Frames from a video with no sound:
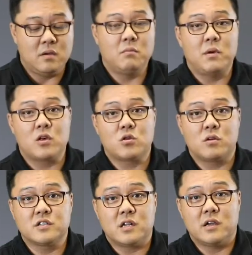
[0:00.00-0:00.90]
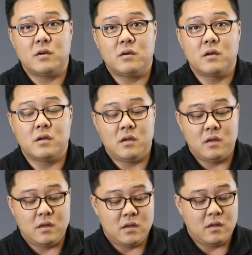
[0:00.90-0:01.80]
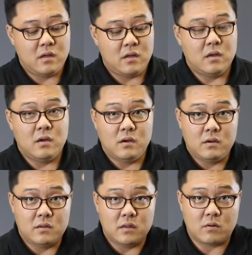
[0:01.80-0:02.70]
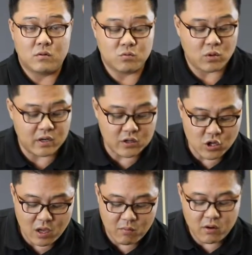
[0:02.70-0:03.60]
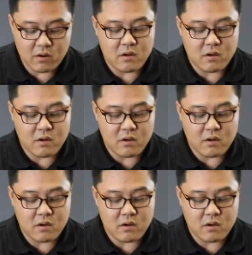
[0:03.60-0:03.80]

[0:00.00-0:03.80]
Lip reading: make sure it's clear. There was one in chamber.